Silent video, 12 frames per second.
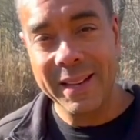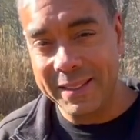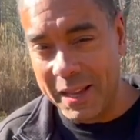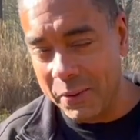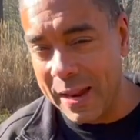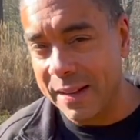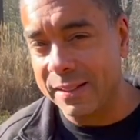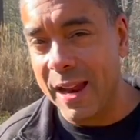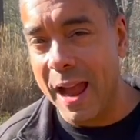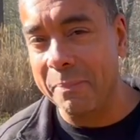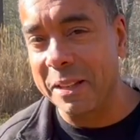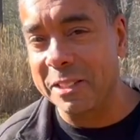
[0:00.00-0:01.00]
Till next
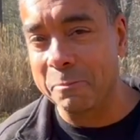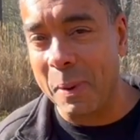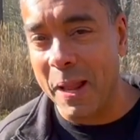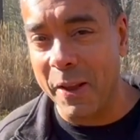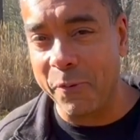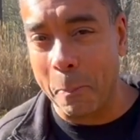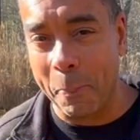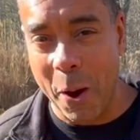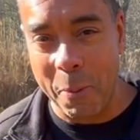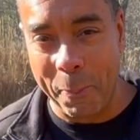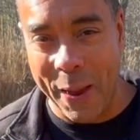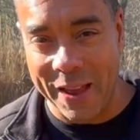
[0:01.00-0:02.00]
time, this is Billy from
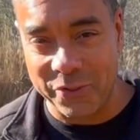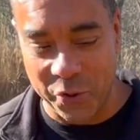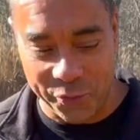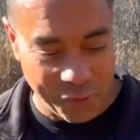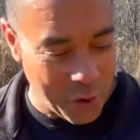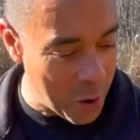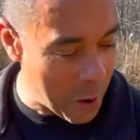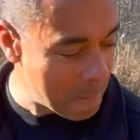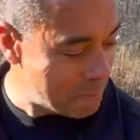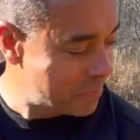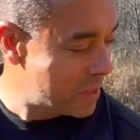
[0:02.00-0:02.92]
Permapastures Farm,